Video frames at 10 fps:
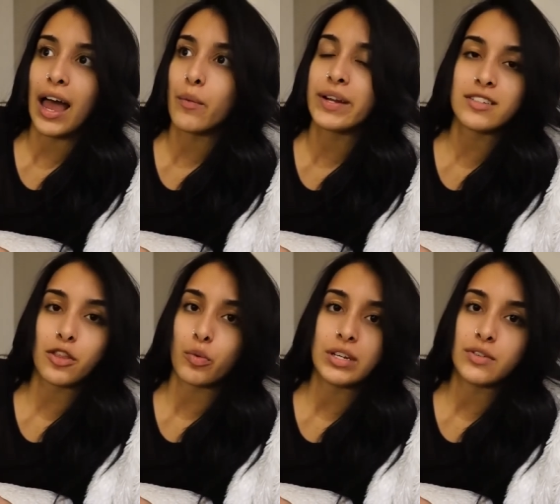I went to
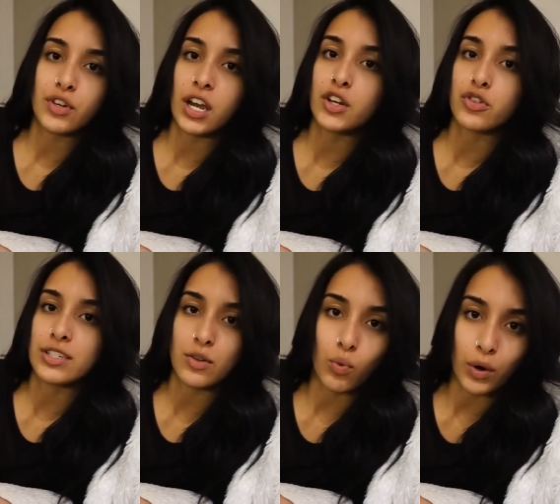three different
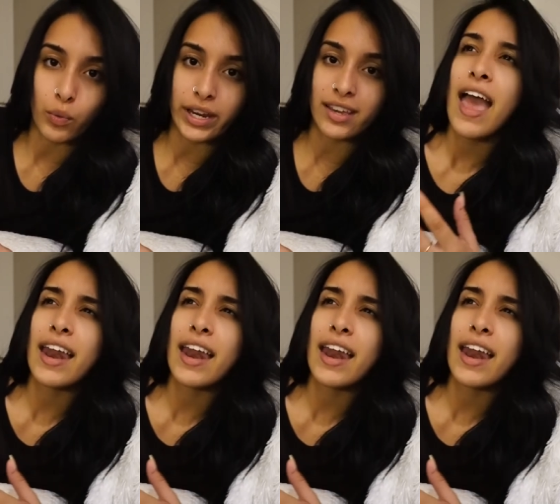countries in one week.